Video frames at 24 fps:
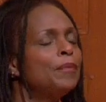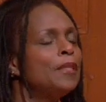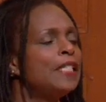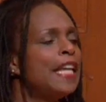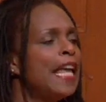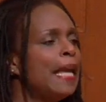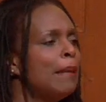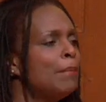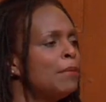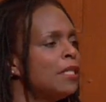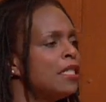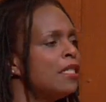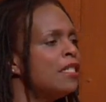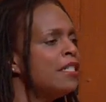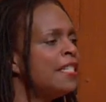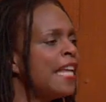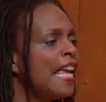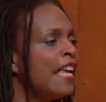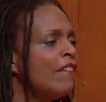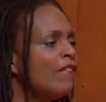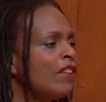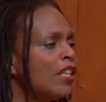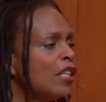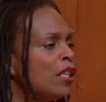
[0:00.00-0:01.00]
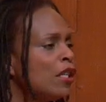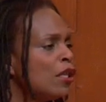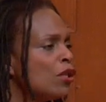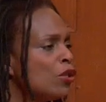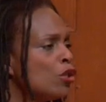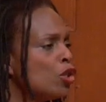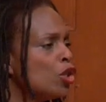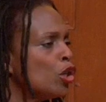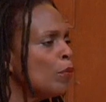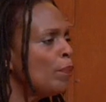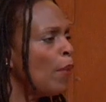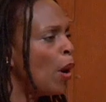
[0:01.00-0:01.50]
named David
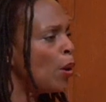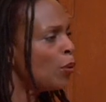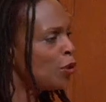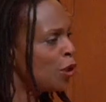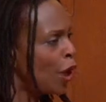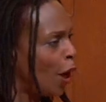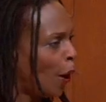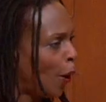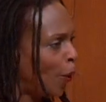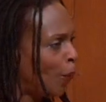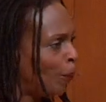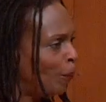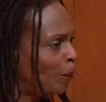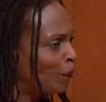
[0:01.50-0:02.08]
Shimoto,